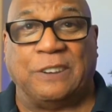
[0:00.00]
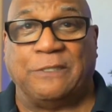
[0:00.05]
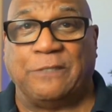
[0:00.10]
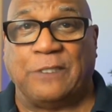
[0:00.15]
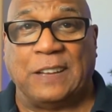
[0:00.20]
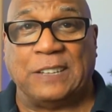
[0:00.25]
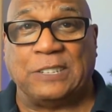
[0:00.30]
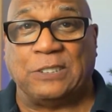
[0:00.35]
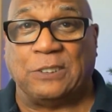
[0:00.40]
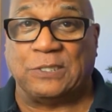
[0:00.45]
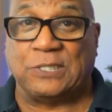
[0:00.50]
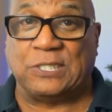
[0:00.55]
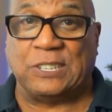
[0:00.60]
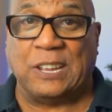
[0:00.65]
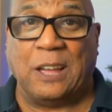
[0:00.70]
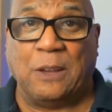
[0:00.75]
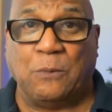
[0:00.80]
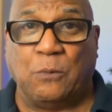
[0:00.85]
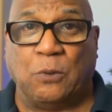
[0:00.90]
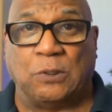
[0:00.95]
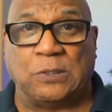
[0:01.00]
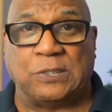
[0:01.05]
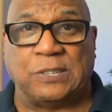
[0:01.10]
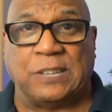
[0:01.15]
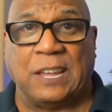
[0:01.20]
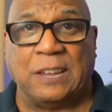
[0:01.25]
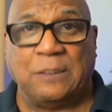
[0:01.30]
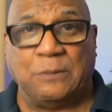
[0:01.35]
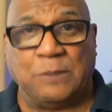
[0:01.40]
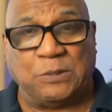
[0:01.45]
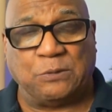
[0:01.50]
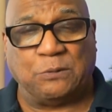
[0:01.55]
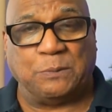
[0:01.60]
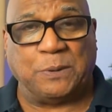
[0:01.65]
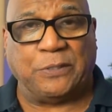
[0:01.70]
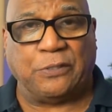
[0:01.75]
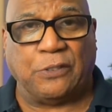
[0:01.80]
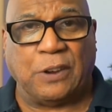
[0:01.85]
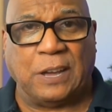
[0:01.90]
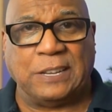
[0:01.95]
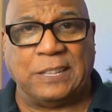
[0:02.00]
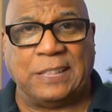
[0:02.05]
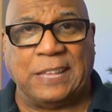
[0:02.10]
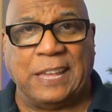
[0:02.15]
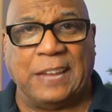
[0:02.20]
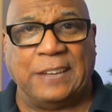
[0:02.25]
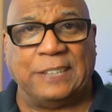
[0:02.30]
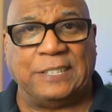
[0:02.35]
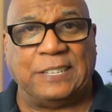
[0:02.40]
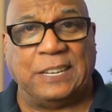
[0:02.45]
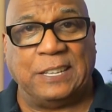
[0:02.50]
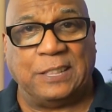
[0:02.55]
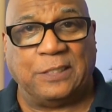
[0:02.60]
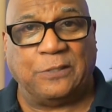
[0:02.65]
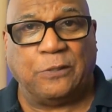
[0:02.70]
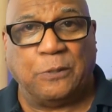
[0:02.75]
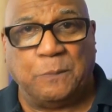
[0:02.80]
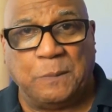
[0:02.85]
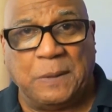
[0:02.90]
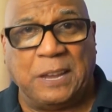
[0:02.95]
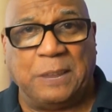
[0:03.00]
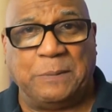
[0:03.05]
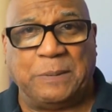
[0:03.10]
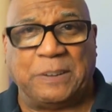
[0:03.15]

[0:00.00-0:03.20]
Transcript: in fact on Star Wars Day, which will be Friday the 18th for me,